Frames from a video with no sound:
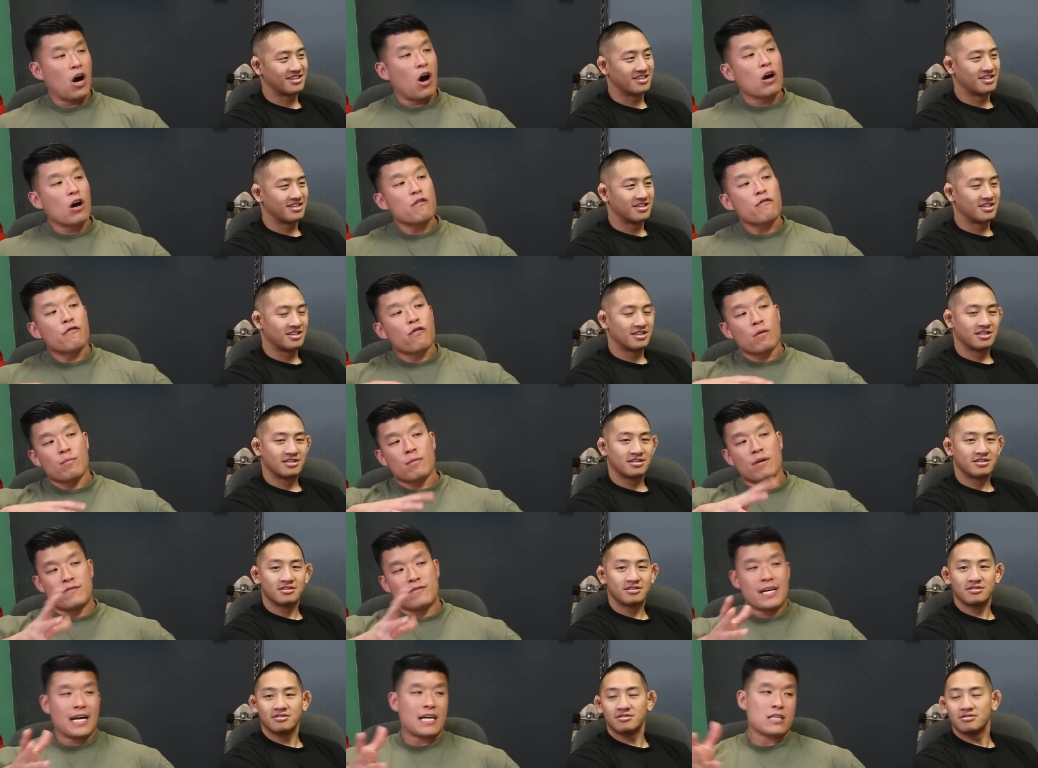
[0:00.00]
Speaker 1: art proper. form of
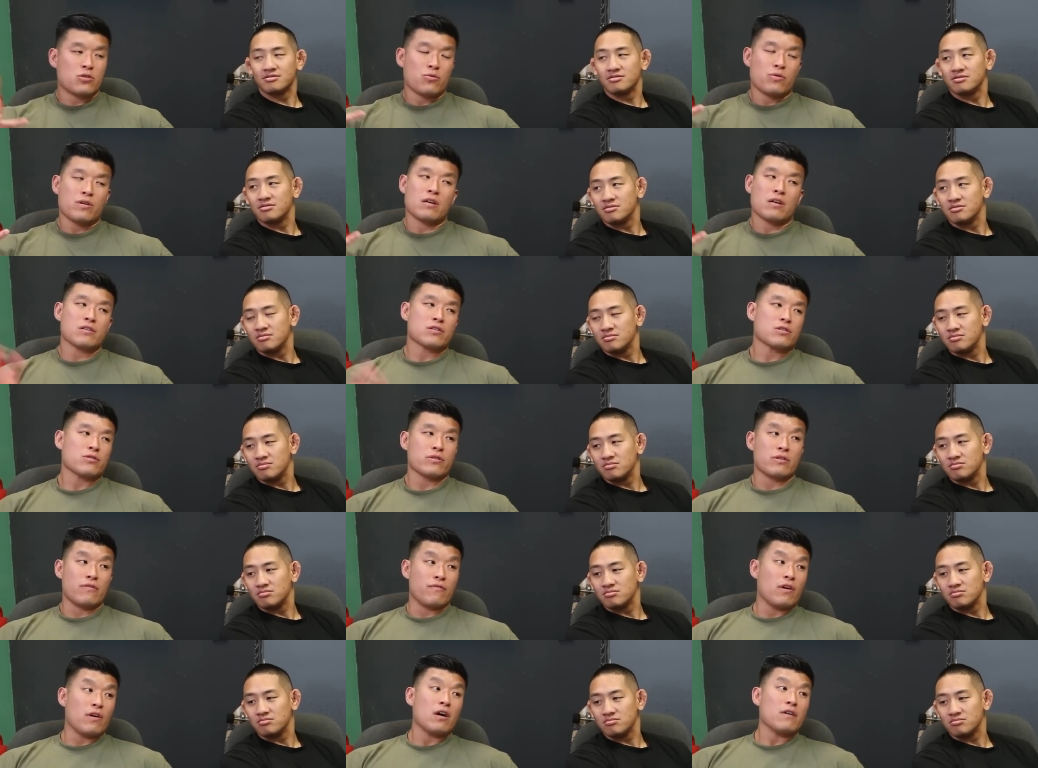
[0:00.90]
tattooing also
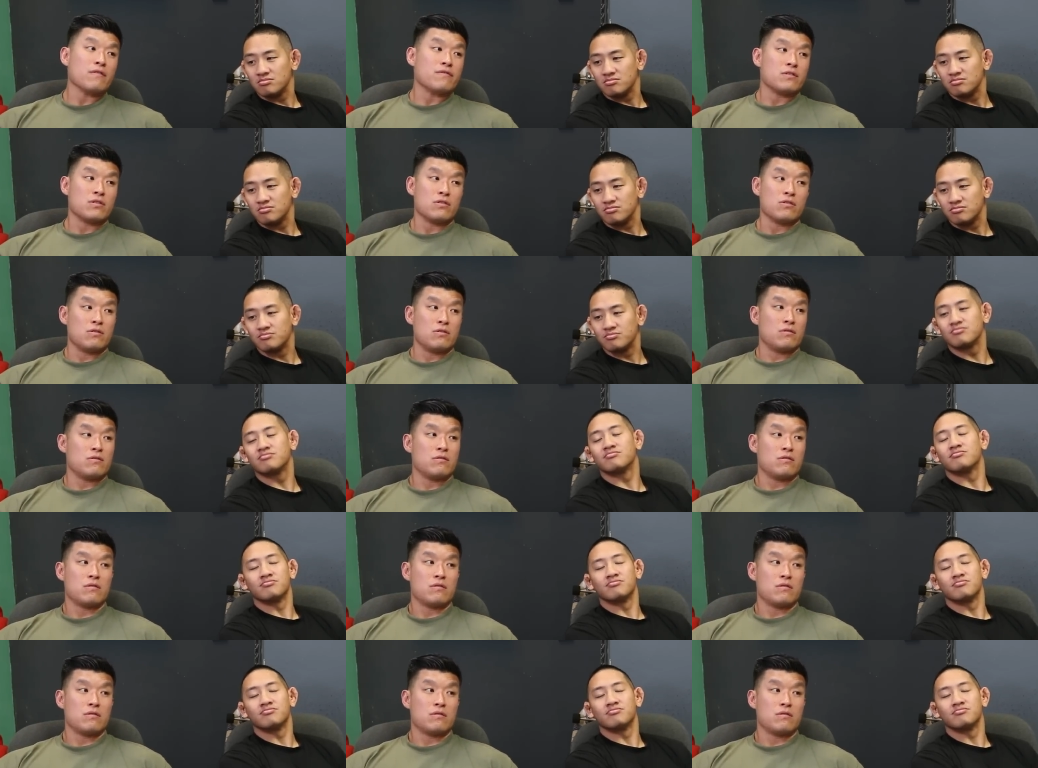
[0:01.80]
evolves too.